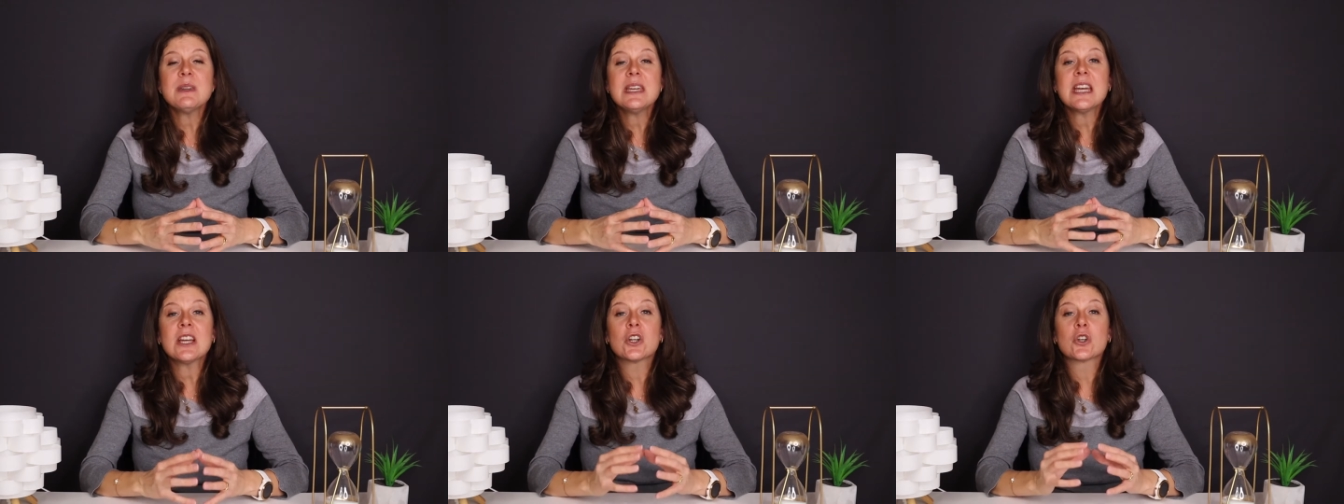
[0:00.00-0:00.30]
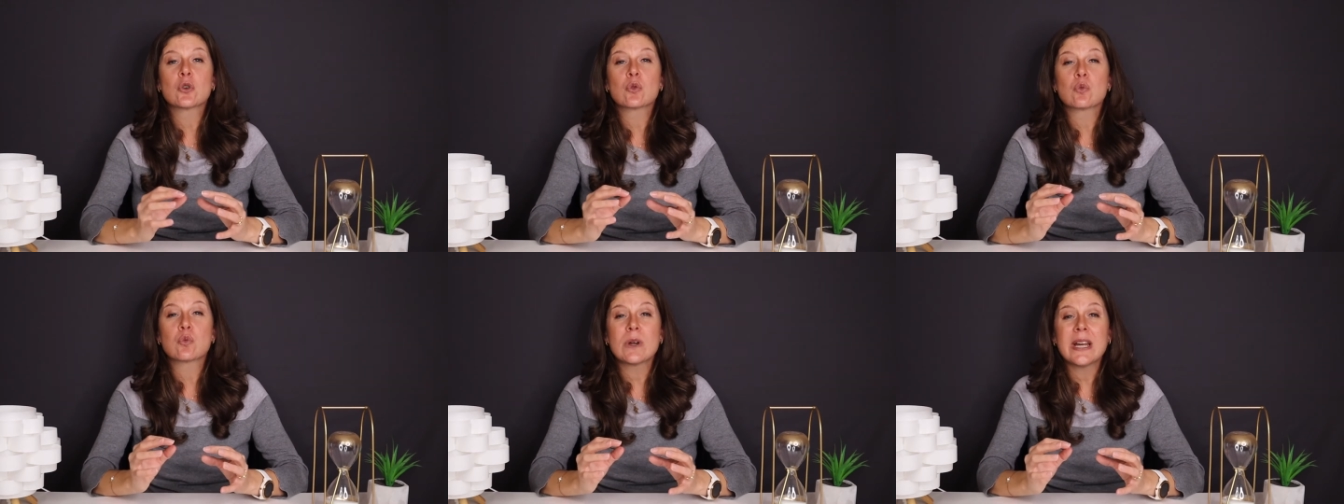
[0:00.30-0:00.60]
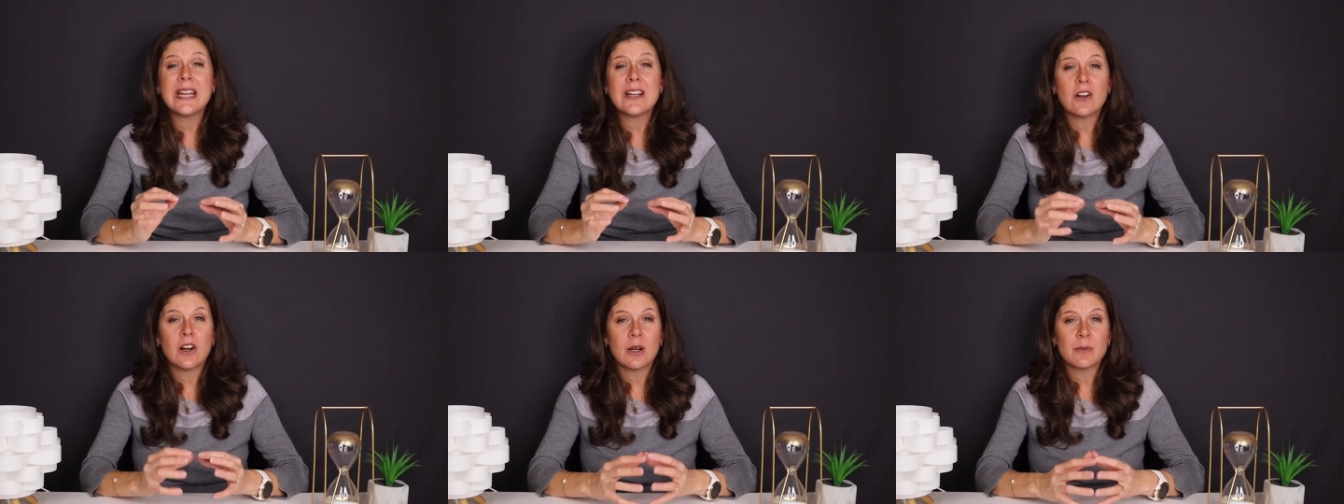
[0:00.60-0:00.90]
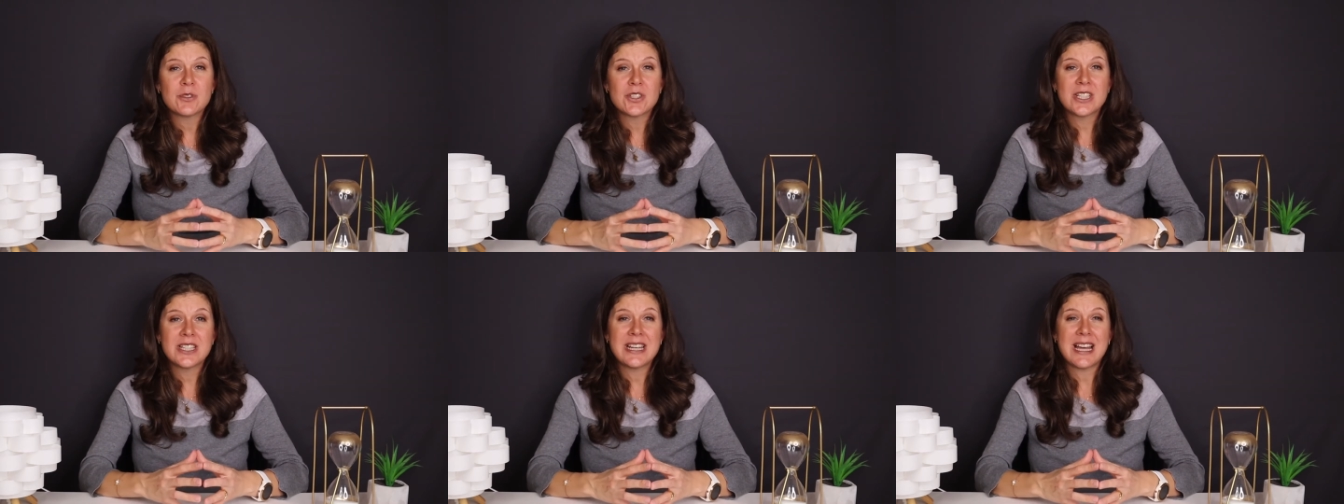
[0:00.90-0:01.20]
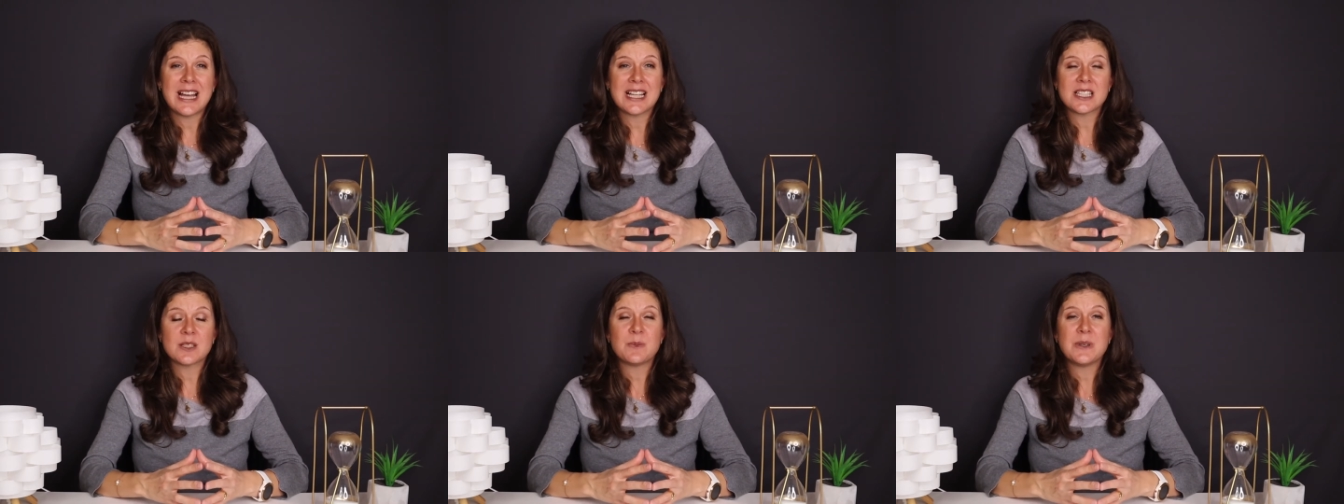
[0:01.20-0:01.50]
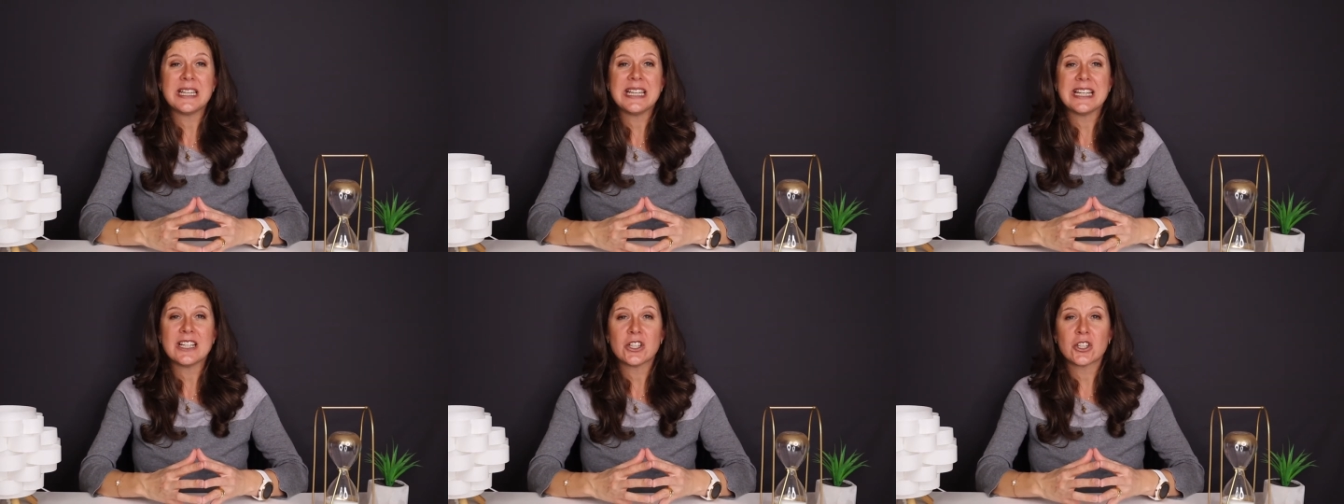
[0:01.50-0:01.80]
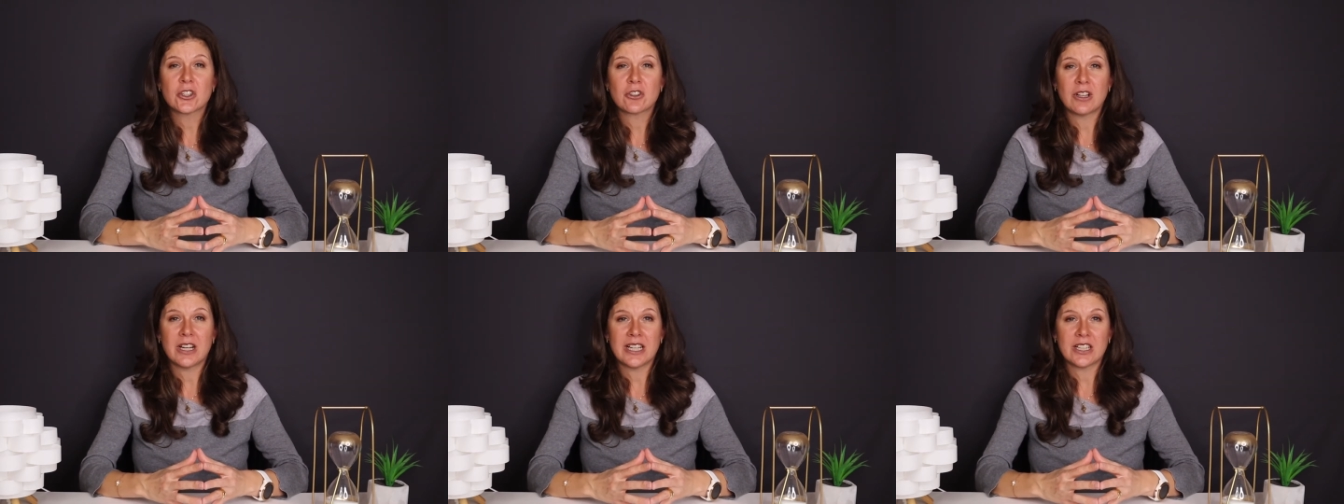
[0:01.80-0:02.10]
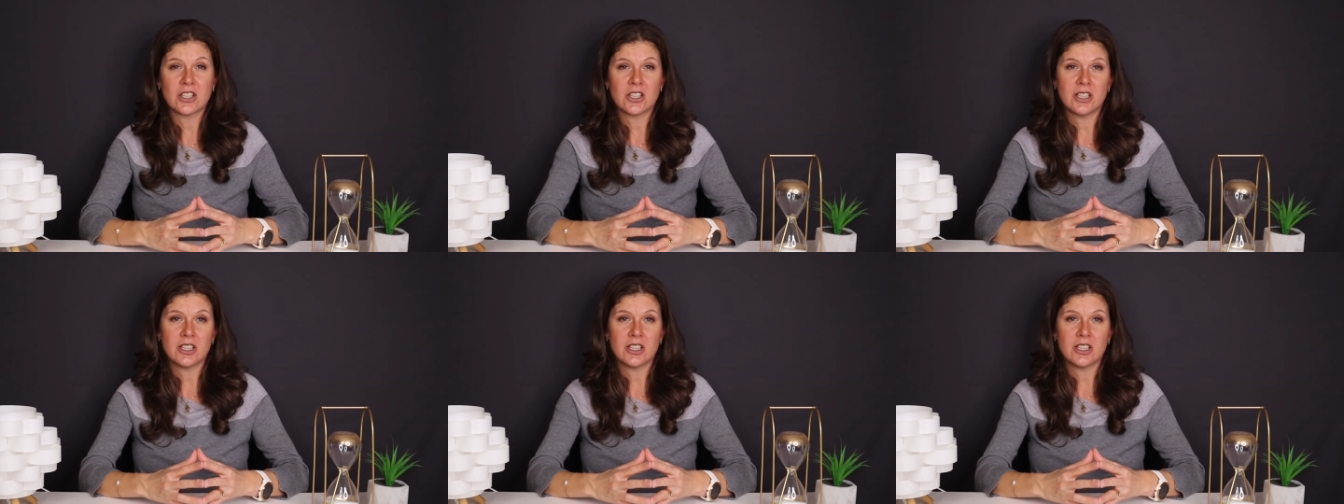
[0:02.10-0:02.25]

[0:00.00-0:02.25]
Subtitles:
be a great option as a beginner credit